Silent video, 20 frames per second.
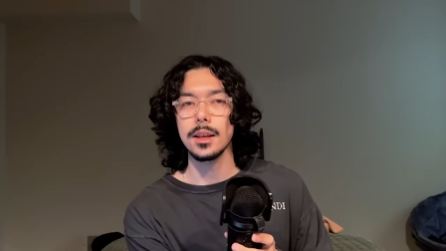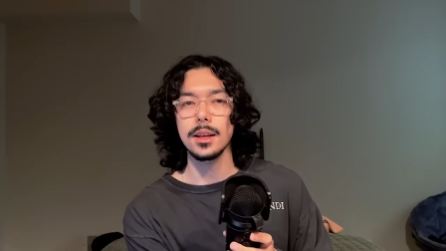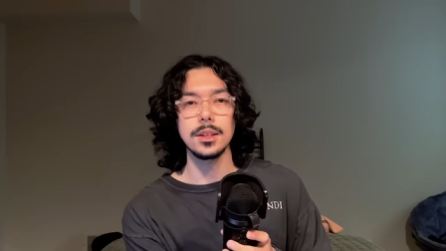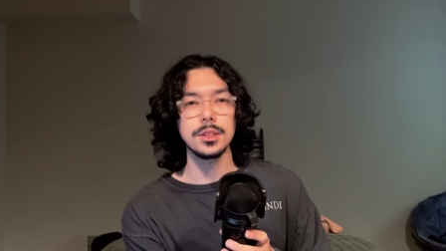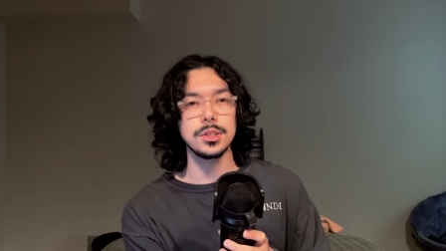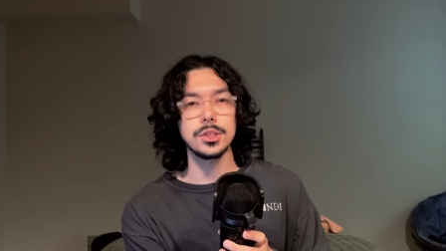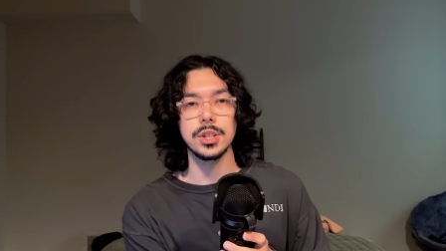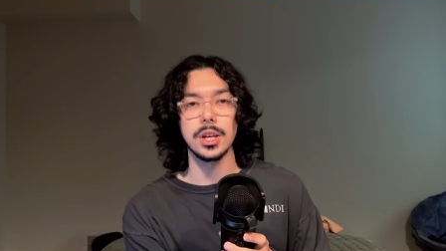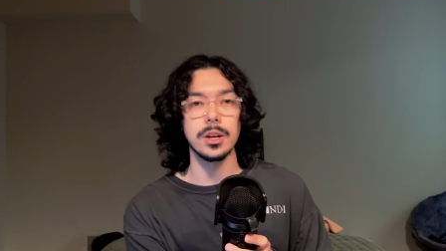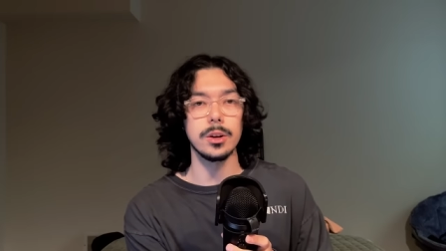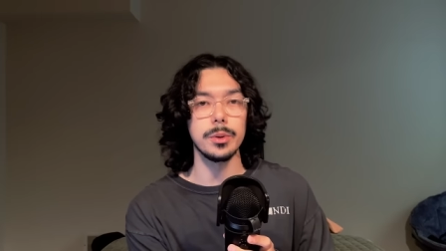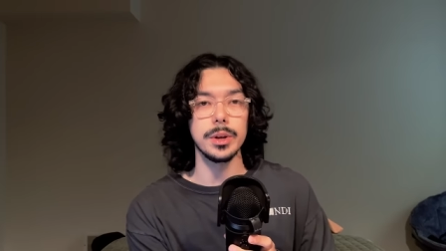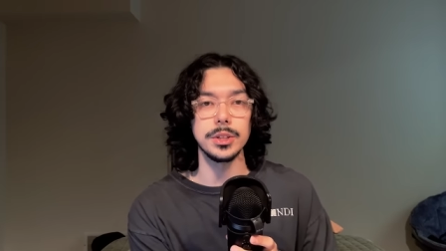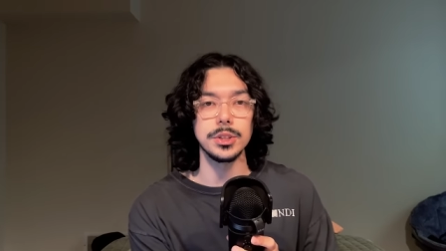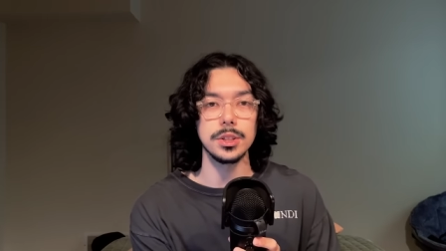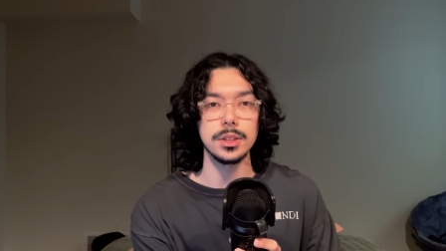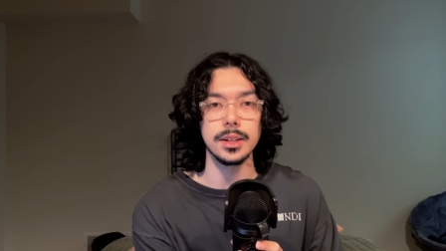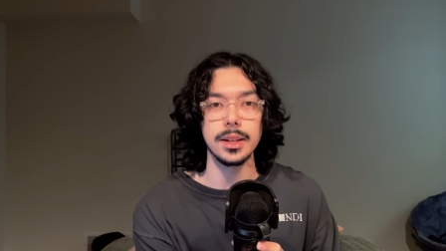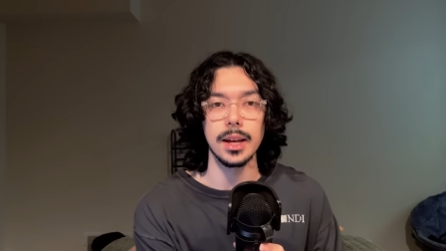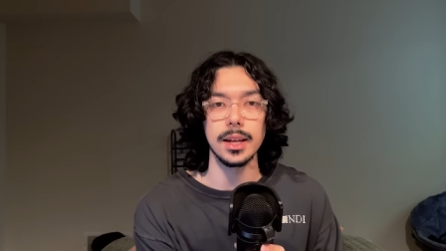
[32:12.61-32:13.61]
Each
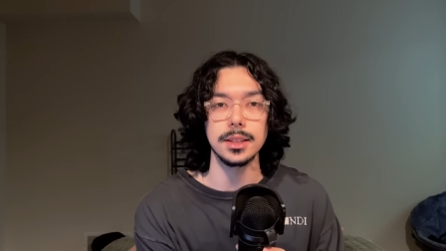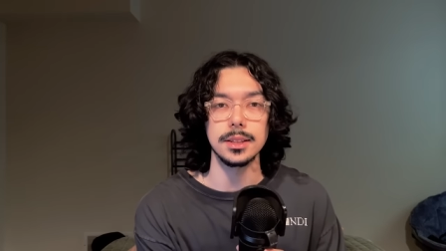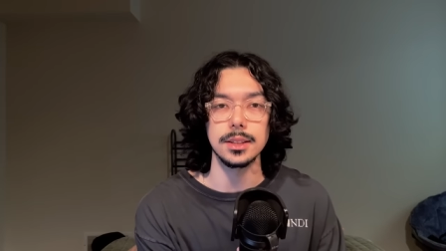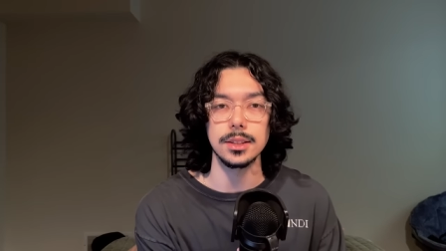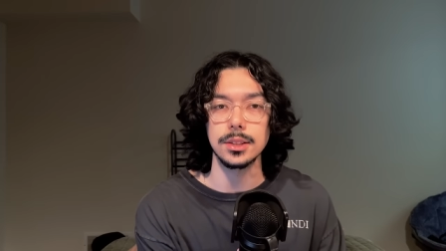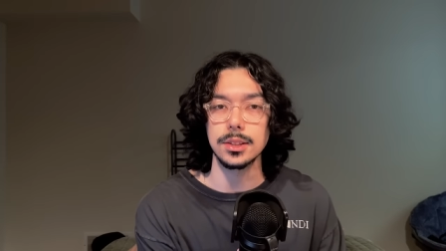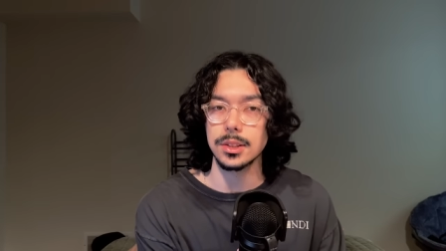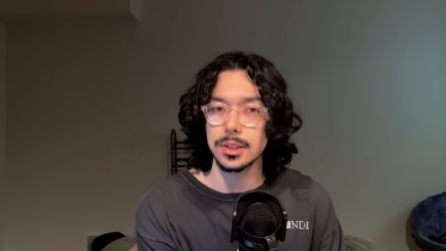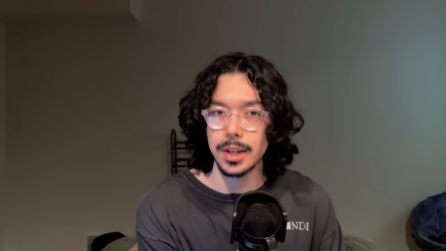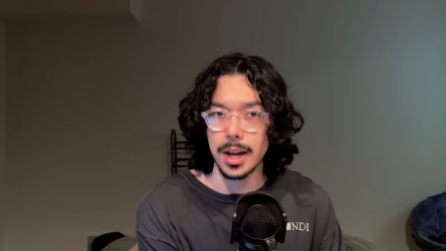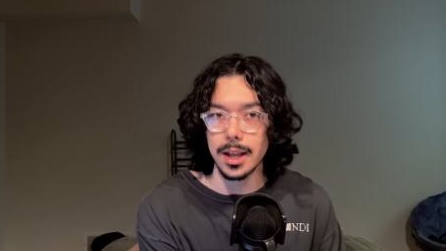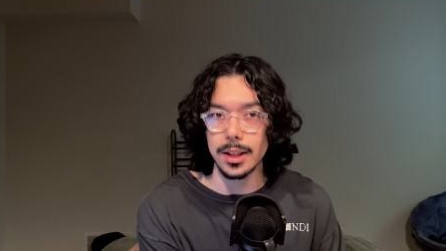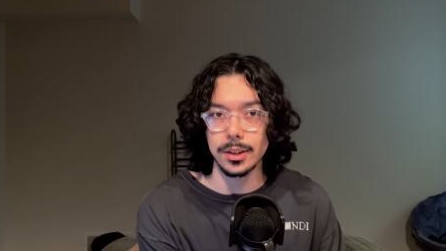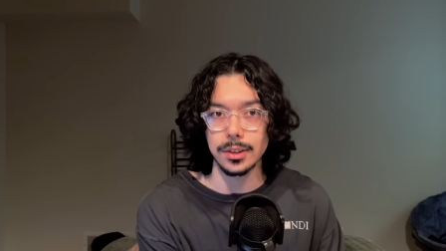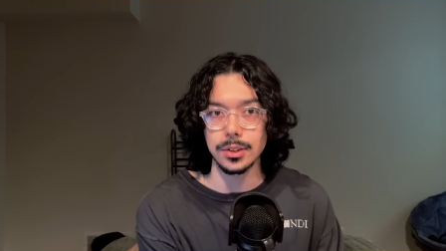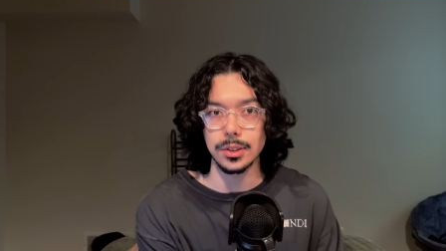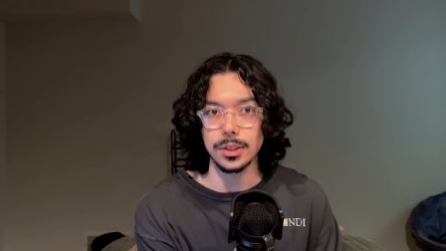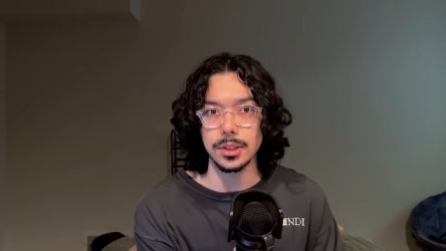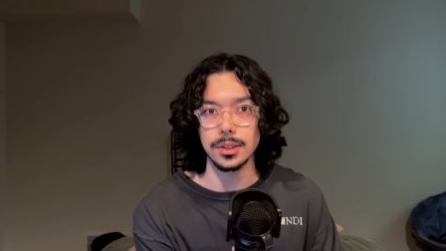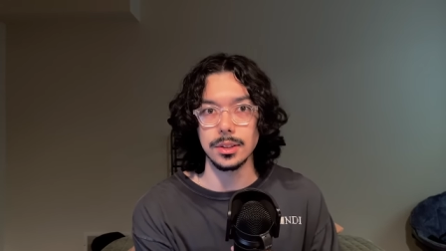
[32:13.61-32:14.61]
generation has its
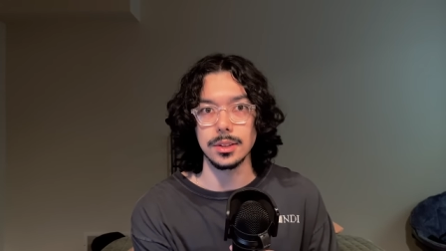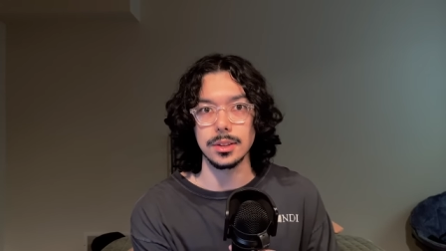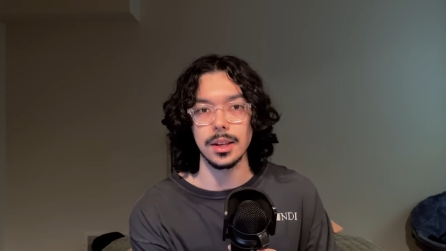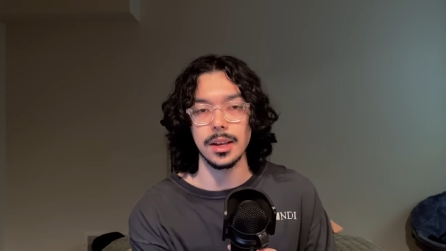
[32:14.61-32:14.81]
challenges,